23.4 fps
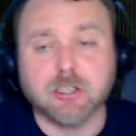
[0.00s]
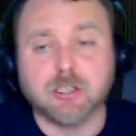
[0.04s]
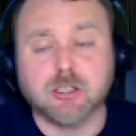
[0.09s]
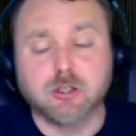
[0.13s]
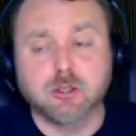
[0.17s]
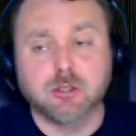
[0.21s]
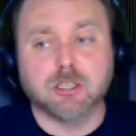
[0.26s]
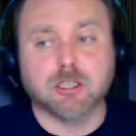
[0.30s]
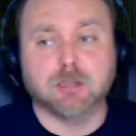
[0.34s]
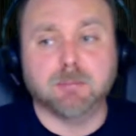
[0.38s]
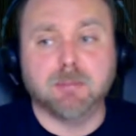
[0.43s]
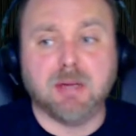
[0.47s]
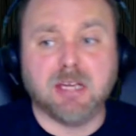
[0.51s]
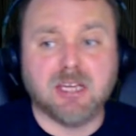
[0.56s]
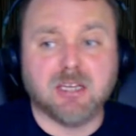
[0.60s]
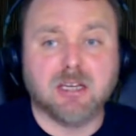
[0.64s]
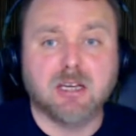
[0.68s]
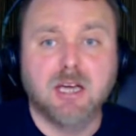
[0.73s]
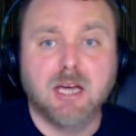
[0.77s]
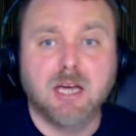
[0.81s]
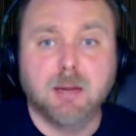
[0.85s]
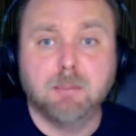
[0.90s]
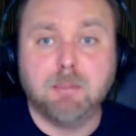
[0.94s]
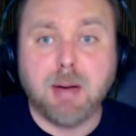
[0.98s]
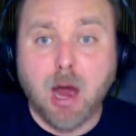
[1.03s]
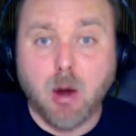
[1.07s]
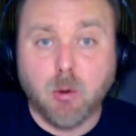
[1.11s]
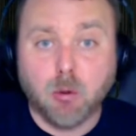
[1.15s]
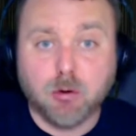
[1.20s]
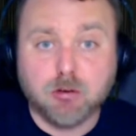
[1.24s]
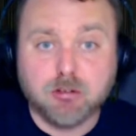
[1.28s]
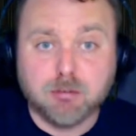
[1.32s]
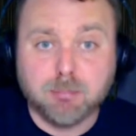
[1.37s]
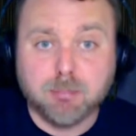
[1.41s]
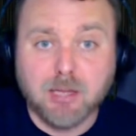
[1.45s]
Cougar make power
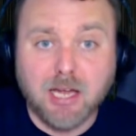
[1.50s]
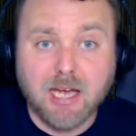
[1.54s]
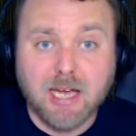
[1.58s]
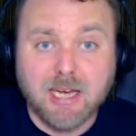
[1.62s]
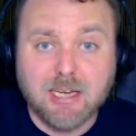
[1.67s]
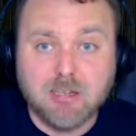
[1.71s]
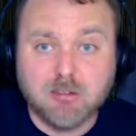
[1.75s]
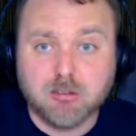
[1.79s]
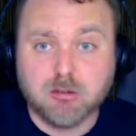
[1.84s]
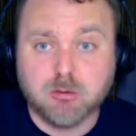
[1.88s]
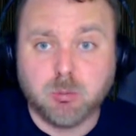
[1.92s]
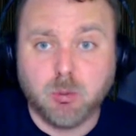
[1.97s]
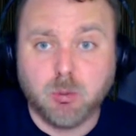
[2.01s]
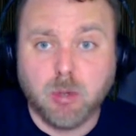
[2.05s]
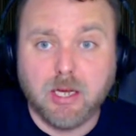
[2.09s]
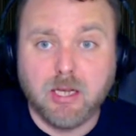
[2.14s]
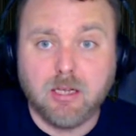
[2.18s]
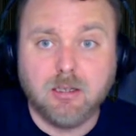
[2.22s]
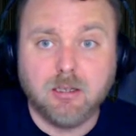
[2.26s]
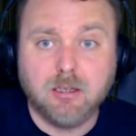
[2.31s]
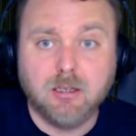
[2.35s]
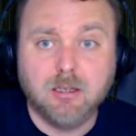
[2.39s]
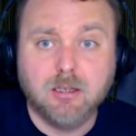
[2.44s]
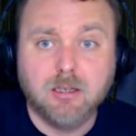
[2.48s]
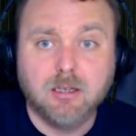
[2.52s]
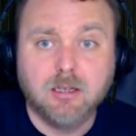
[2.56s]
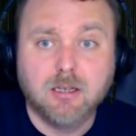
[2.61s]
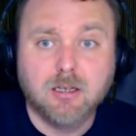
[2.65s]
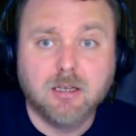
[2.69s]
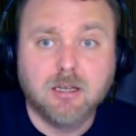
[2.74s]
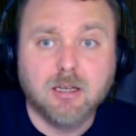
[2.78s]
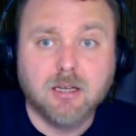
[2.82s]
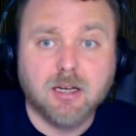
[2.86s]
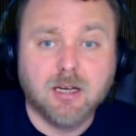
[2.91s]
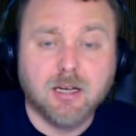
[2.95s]
supplies as well.
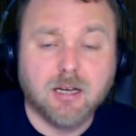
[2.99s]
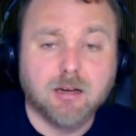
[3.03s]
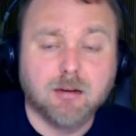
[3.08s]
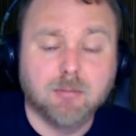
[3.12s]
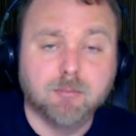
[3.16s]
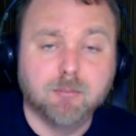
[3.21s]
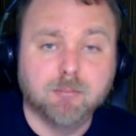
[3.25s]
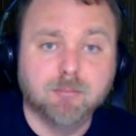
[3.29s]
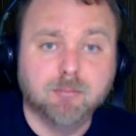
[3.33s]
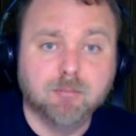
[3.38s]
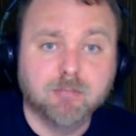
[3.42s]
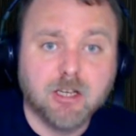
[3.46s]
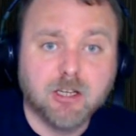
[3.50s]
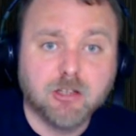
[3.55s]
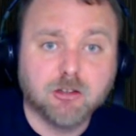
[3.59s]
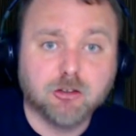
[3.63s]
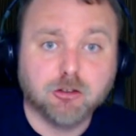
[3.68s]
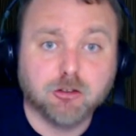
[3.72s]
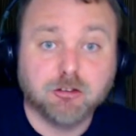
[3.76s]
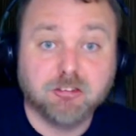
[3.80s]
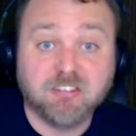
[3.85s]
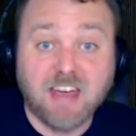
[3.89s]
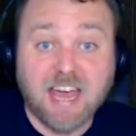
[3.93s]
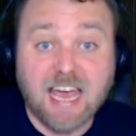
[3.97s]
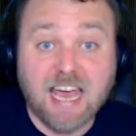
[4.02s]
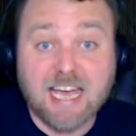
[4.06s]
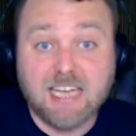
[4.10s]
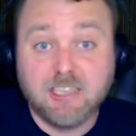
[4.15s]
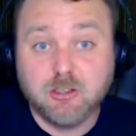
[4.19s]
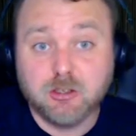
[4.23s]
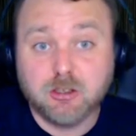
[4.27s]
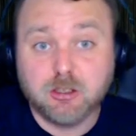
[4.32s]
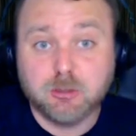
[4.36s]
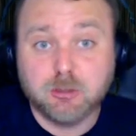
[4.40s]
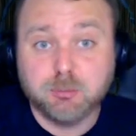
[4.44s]
Their
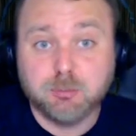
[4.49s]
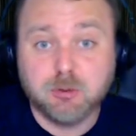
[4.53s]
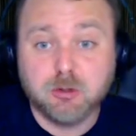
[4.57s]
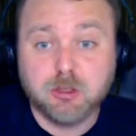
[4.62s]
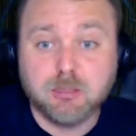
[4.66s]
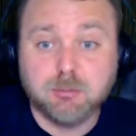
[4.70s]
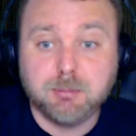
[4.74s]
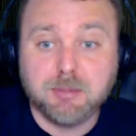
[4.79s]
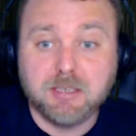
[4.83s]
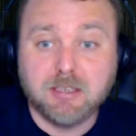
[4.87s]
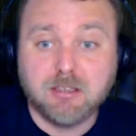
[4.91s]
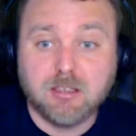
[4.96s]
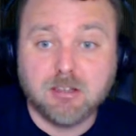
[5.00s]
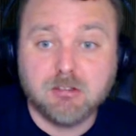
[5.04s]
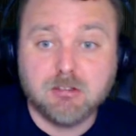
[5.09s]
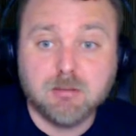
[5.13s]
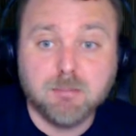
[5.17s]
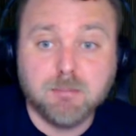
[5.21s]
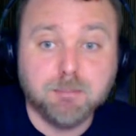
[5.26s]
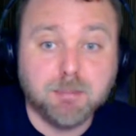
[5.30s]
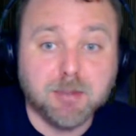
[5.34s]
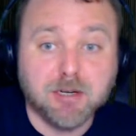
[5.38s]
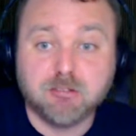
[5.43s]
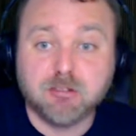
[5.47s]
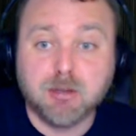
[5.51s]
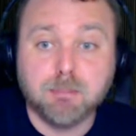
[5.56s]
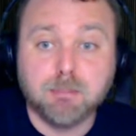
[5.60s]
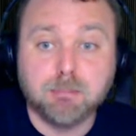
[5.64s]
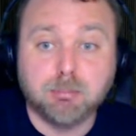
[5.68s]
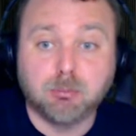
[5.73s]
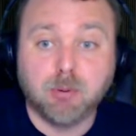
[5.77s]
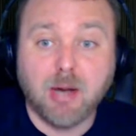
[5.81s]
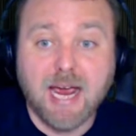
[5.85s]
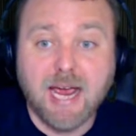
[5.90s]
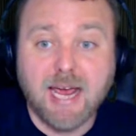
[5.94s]
fans are supposed to be decent, but it's a
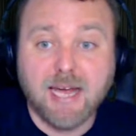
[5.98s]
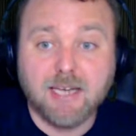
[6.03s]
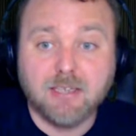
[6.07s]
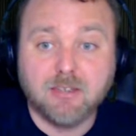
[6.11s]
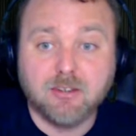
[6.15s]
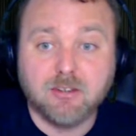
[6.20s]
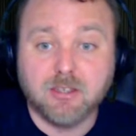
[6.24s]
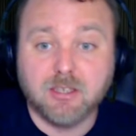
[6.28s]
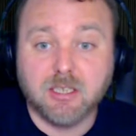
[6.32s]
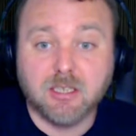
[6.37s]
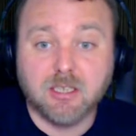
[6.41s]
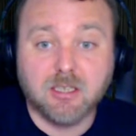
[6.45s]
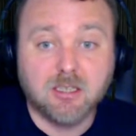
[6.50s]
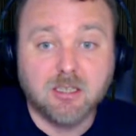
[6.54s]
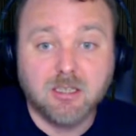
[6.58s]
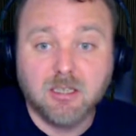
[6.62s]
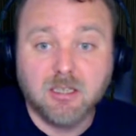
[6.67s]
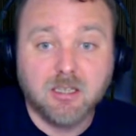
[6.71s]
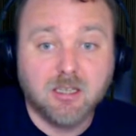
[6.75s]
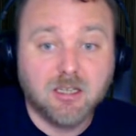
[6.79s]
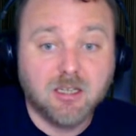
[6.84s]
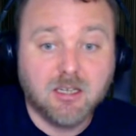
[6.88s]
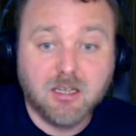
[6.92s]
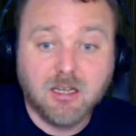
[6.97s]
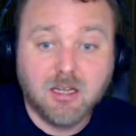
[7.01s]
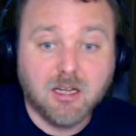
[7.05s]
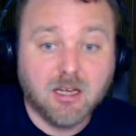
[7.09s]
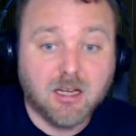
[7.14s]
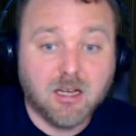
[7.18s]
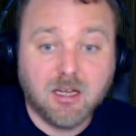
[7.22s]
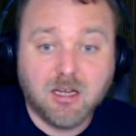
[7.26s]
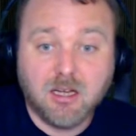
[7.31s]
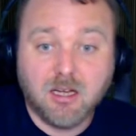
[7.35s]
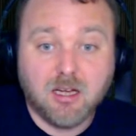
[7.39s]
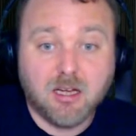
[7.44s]
brand that,
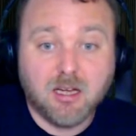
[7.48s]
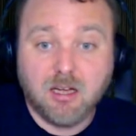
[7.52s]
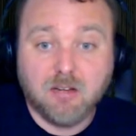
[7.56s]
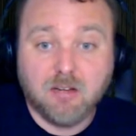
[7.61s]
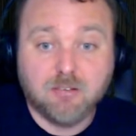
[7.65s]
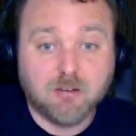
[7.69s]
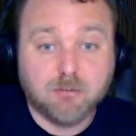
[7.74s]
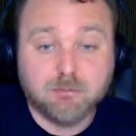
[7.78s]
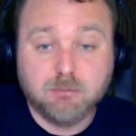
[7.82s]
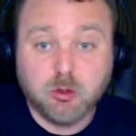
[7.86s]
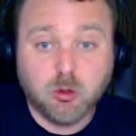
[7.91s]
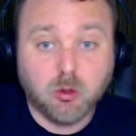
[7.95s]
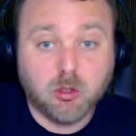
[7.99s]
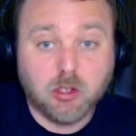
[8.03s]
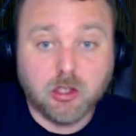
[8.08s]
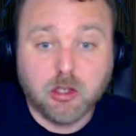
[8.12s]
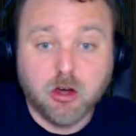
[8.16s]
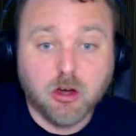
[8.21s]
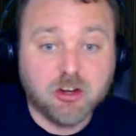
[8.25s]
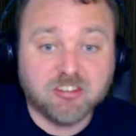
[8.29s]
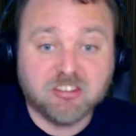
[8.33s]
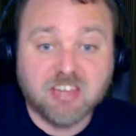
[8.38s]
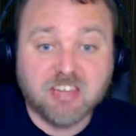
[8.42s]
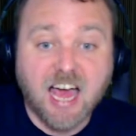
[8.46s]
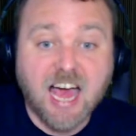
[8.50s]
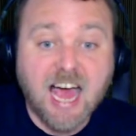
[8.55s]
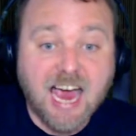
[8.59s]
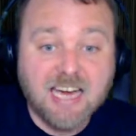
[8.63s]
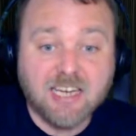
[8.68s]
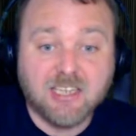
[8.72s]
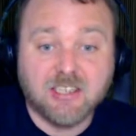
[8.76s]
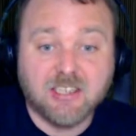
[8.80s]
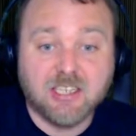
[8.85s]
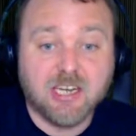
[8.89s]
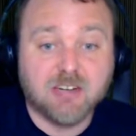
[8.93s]
if I'm totally honest, I
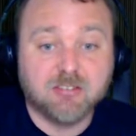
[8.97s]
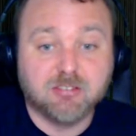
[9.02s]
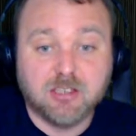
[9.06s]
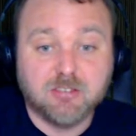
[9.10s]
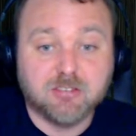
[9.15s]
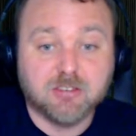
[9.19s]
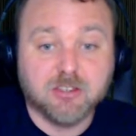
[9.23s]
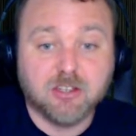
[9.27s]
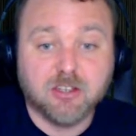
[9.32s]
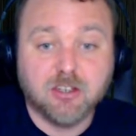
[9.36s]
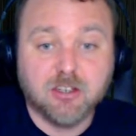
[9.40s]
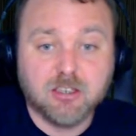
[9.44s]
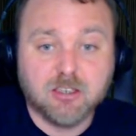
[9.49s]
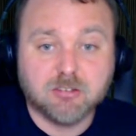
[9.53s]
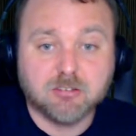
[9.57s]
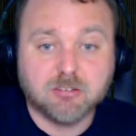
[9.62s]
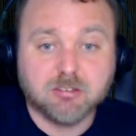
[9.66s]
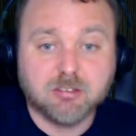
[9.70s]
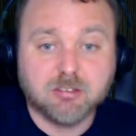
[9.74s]
had never even heard of.